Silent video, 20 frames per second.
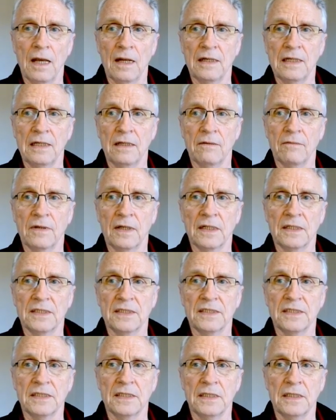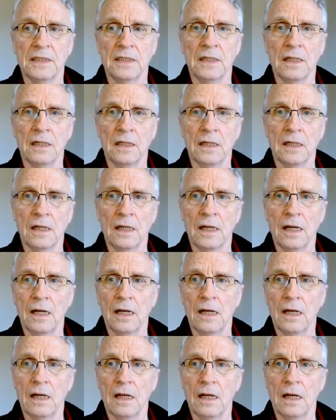And here we can see
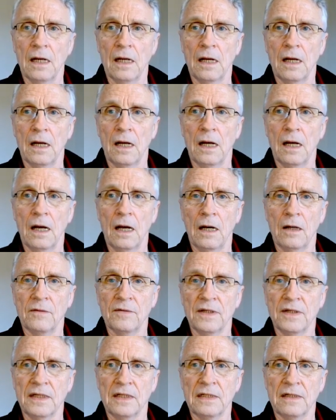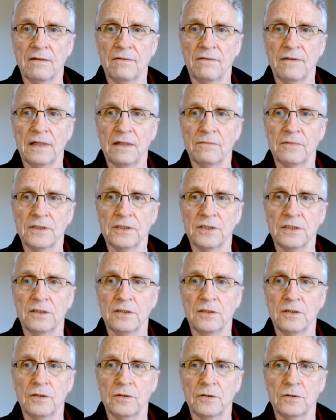how the interval which
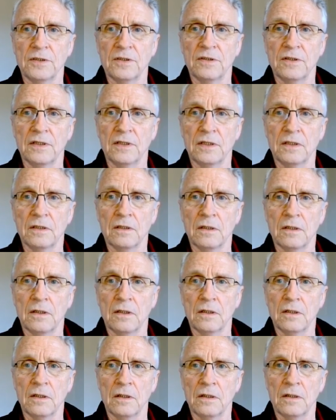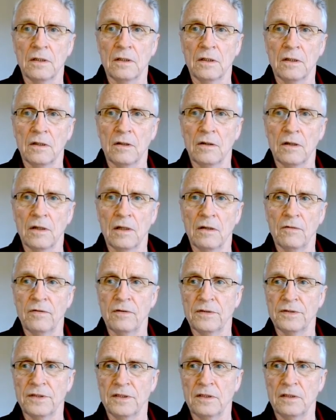is used
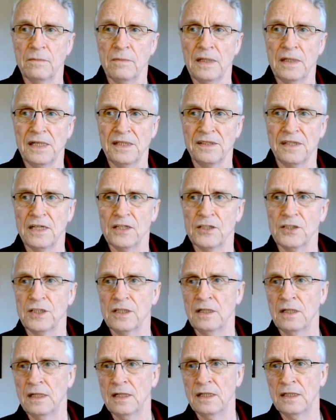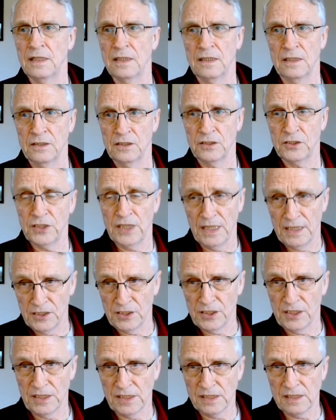for the normalization
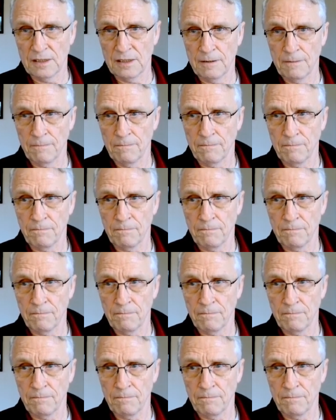changes.